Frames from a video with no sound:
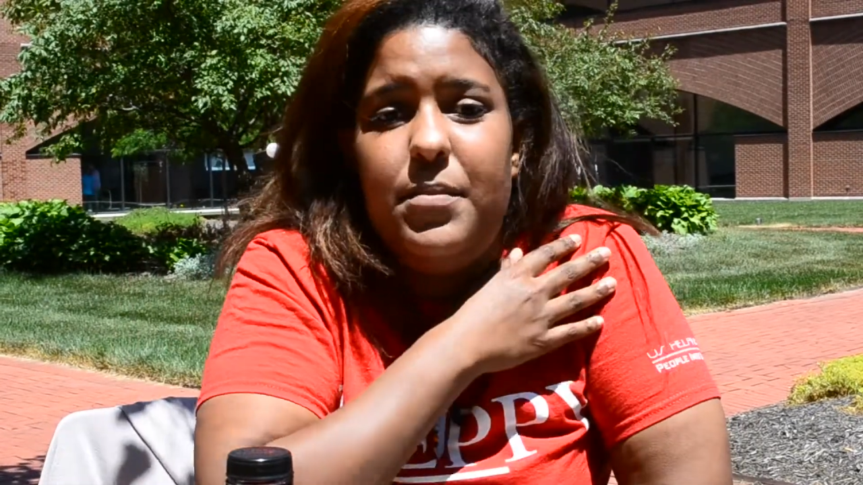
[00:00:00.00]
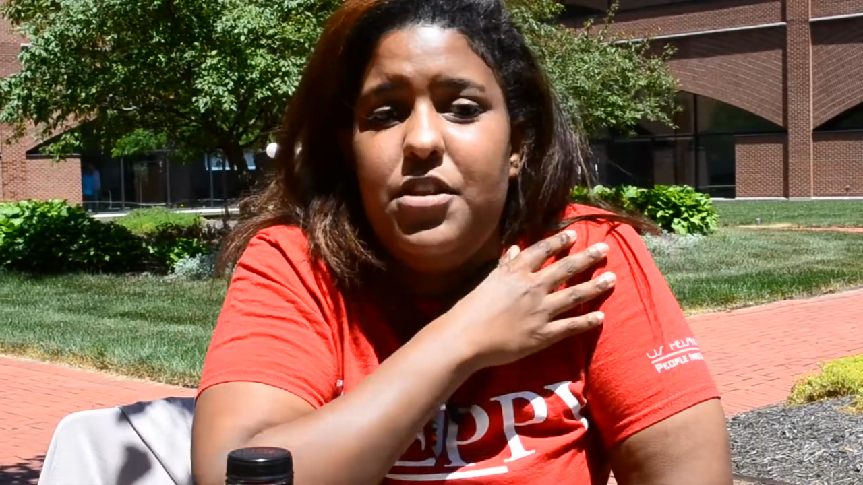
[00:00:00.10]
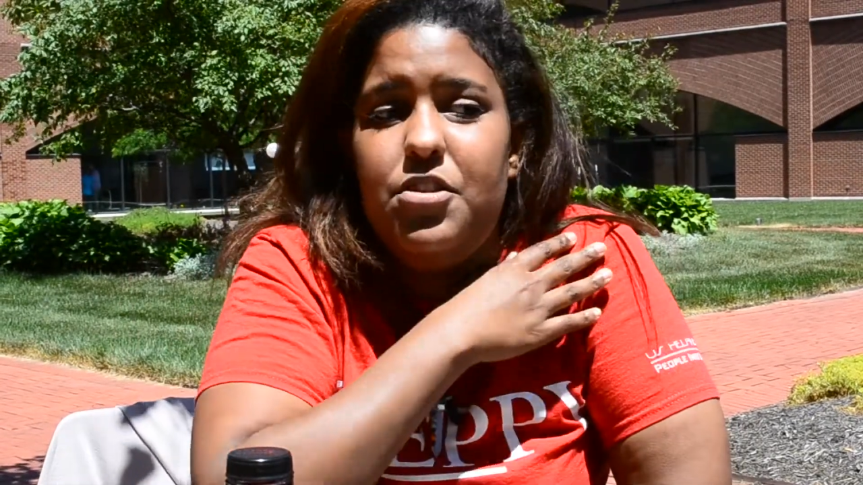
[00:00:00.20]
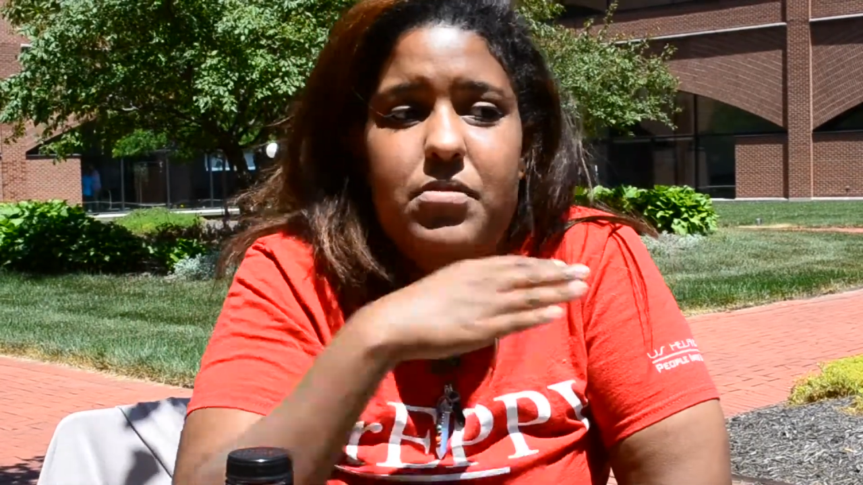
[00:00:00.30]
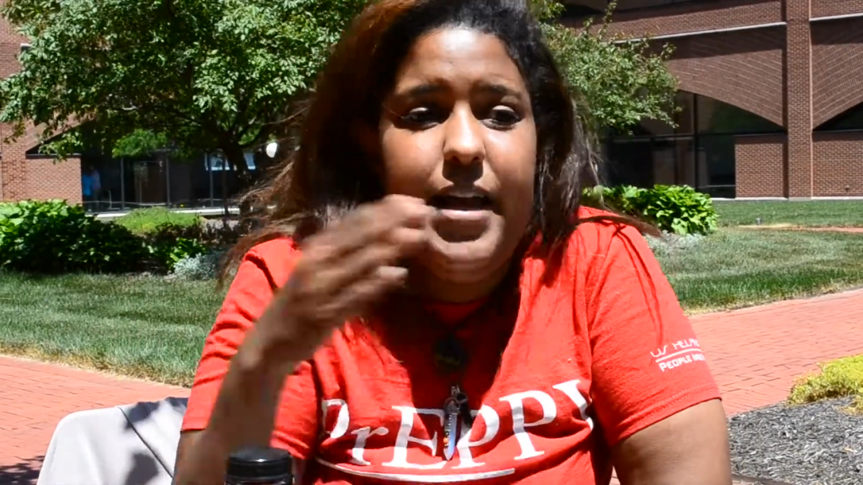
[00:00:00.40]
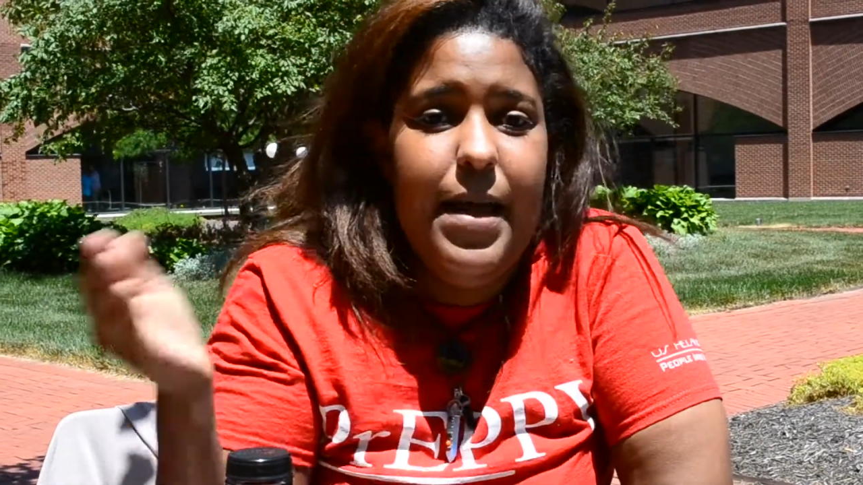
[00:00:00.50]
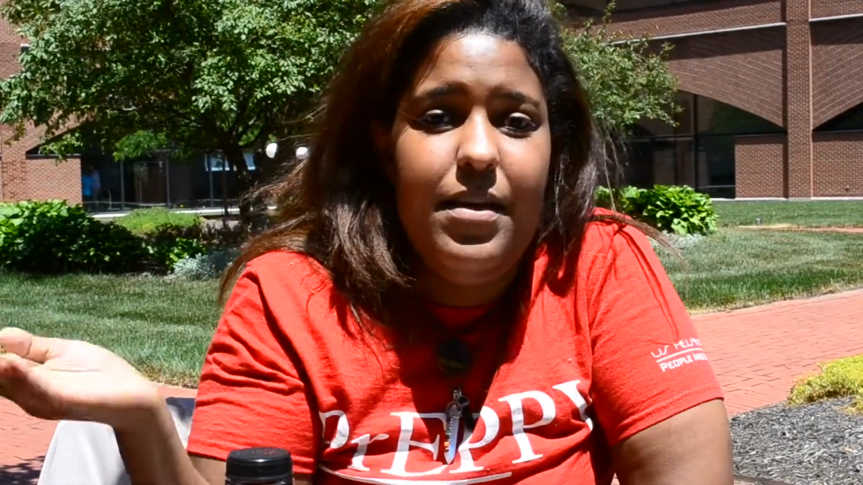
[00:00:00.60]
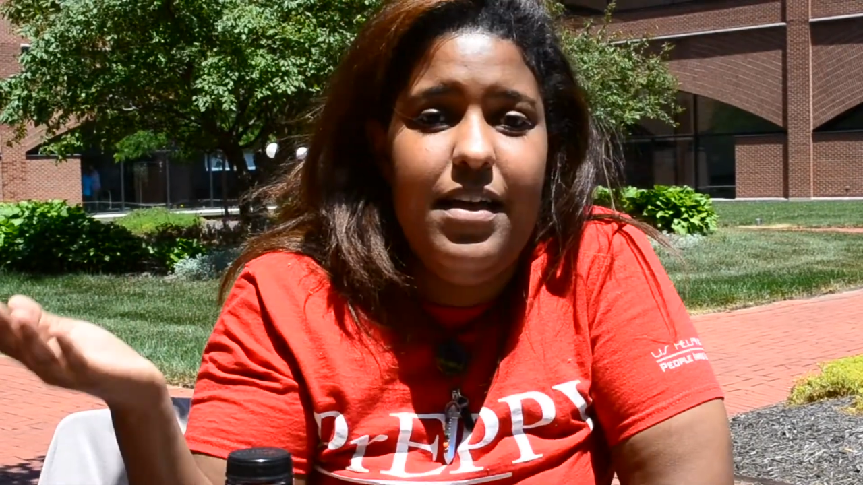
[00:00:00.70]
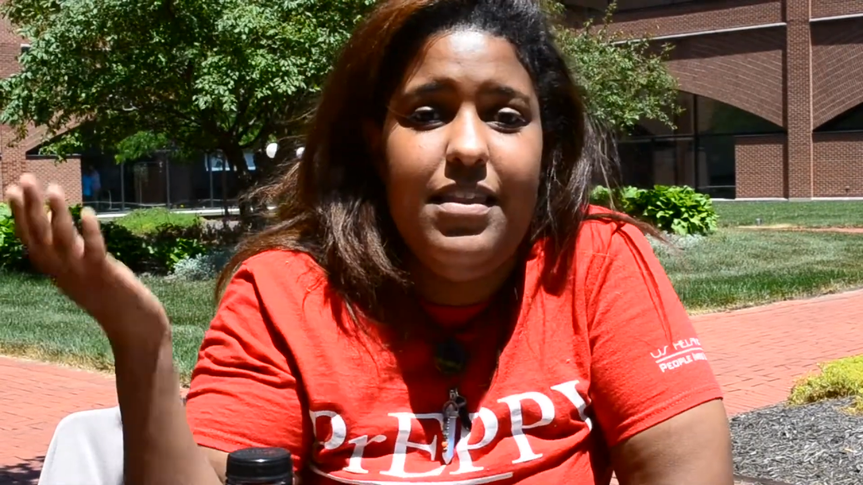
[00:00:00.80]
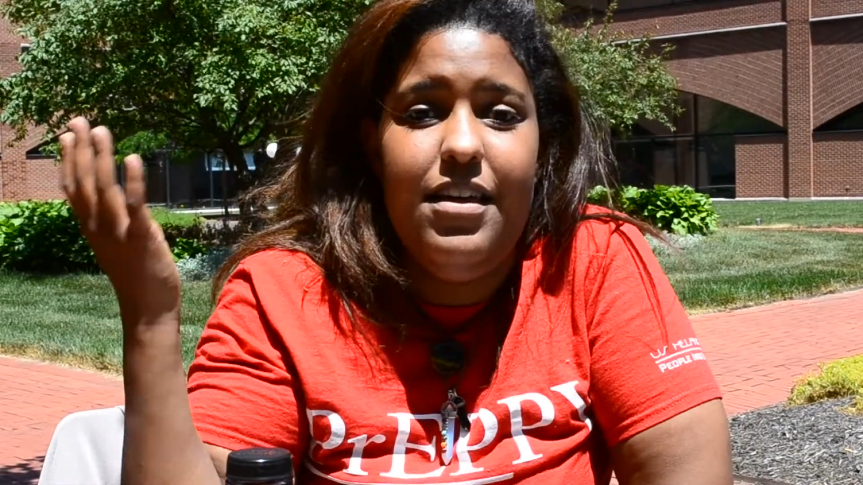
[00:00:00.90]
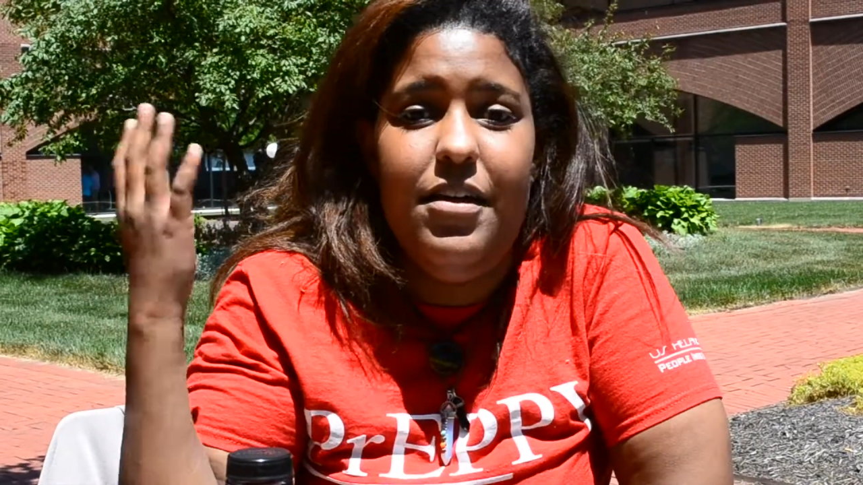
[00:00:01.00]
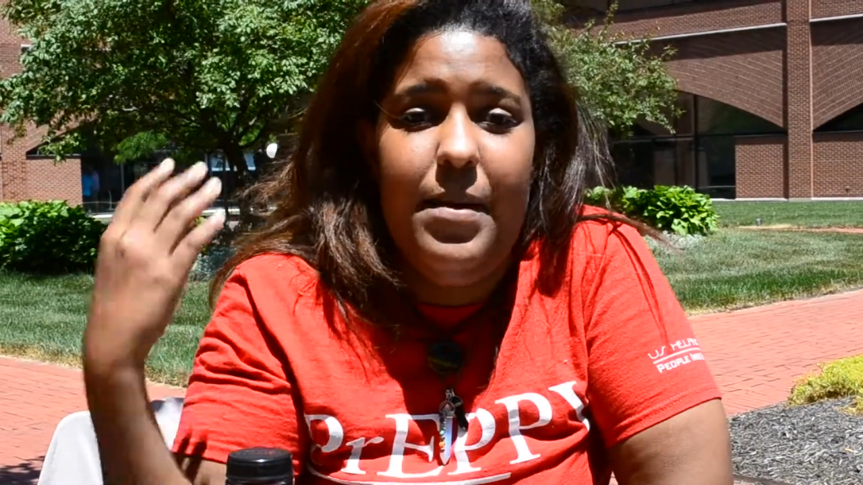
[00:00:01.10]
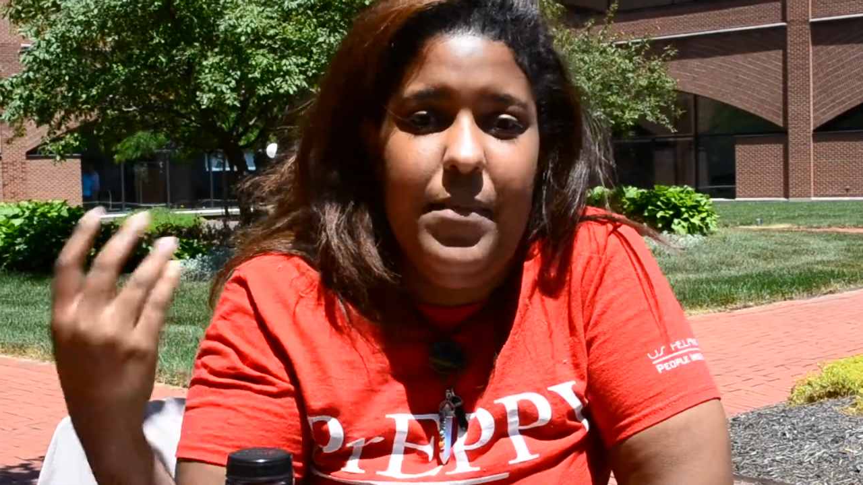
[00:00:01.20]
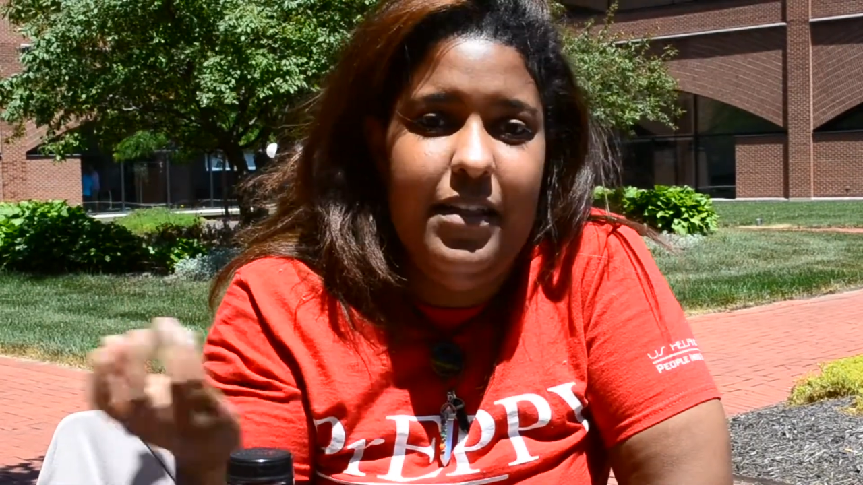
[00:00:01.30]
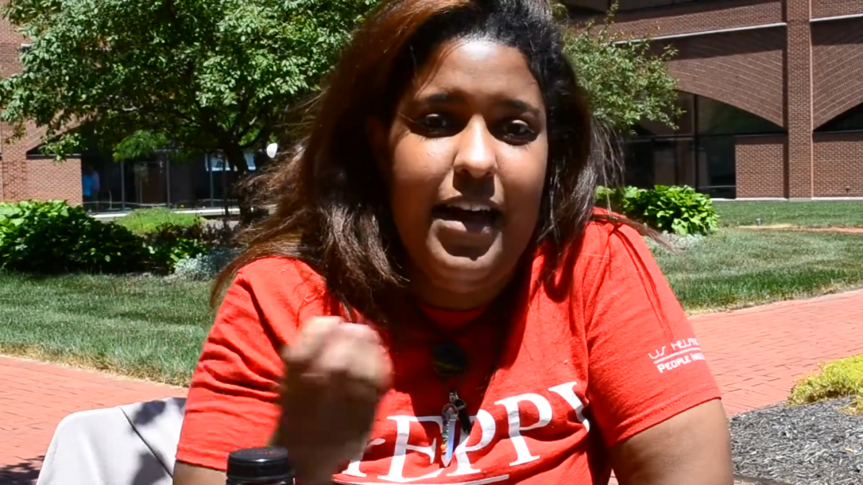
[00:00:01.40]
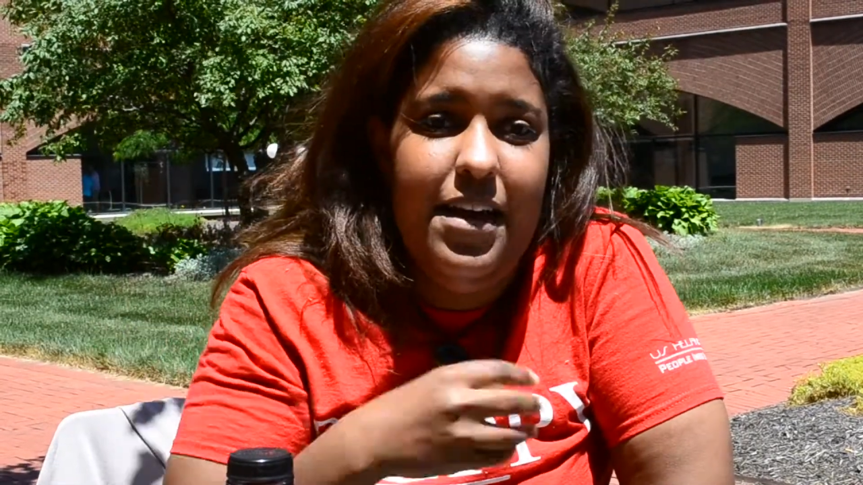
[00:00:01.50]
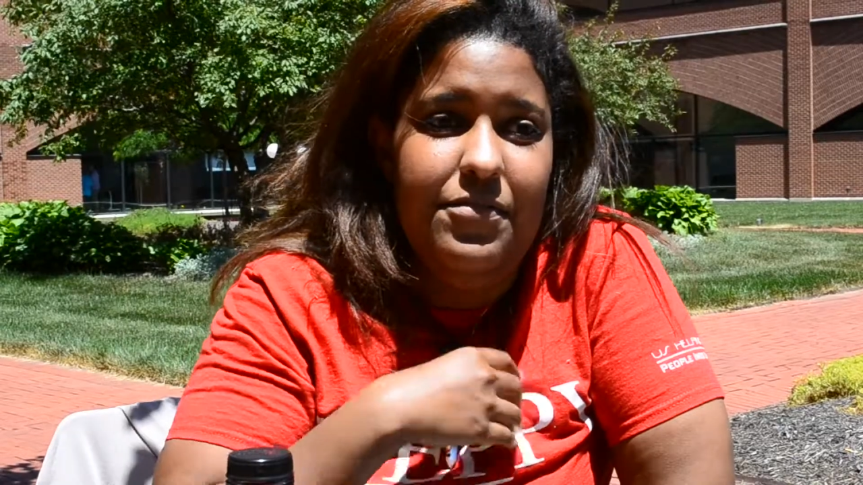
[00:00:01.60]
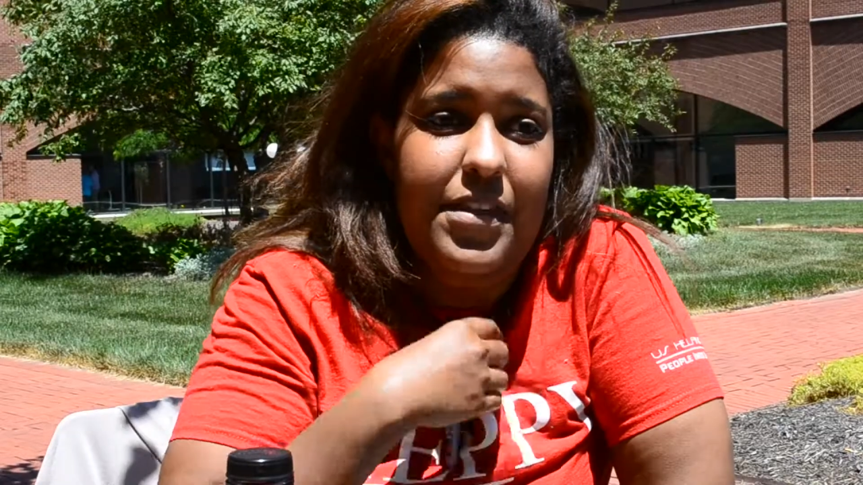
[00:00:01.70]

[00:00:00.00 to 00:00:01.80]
I mean, you name it, they're in my life.